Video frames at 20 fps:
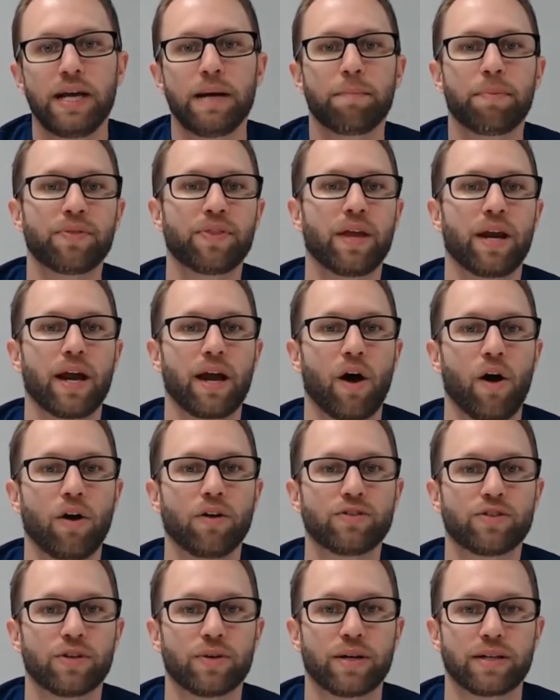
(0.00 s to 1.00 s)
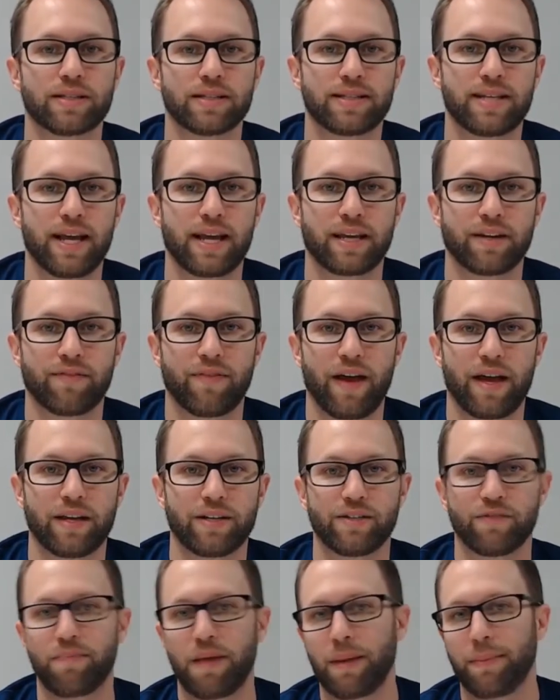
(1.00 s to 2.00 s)
but then I also get to take
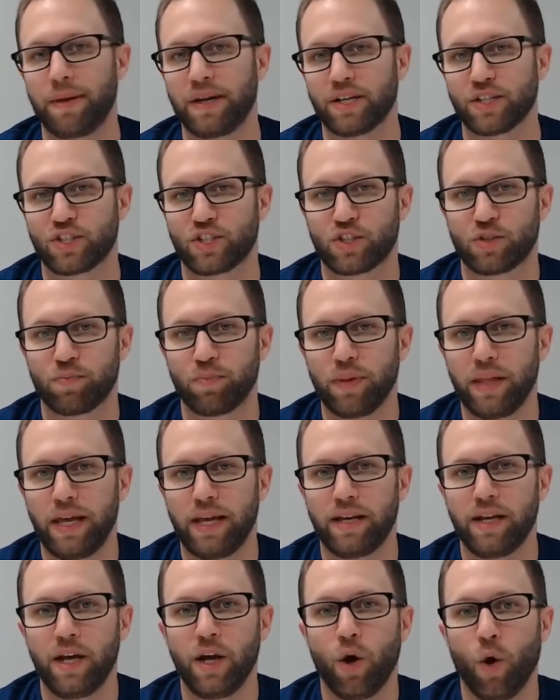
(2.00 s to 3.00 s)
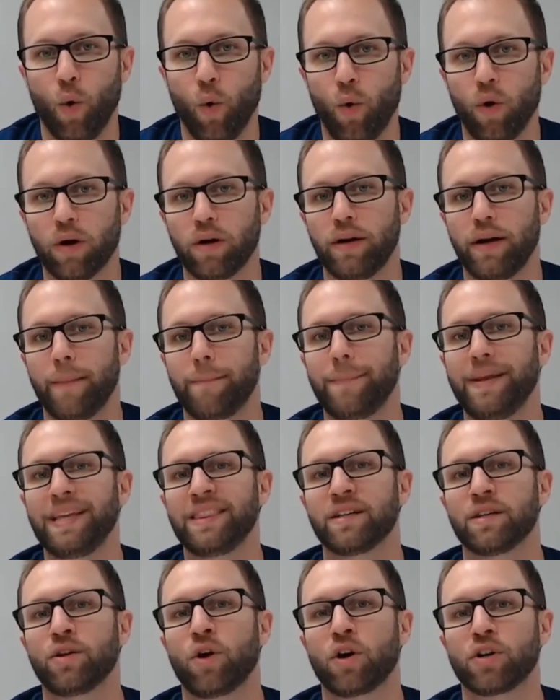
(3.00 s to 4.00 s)
advantage of maybe a split or being
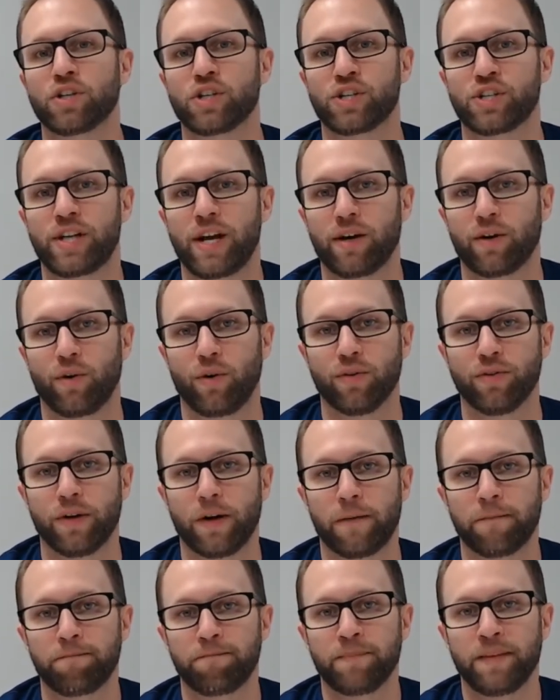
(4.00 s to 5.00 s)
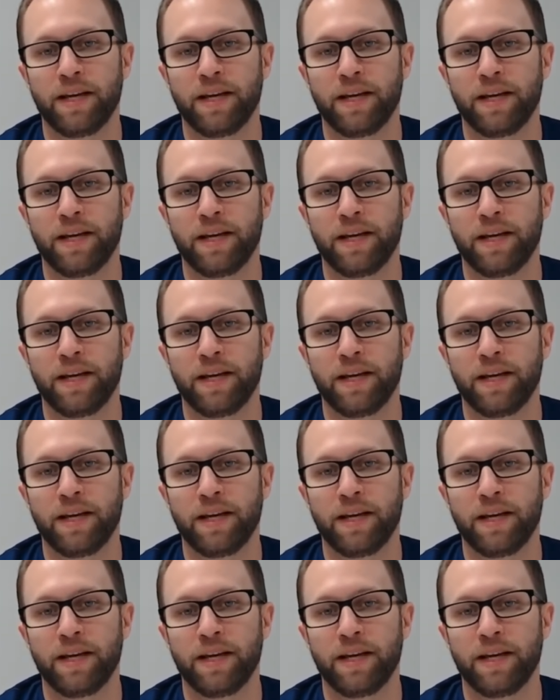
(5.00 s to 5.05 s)
the largest shareholder.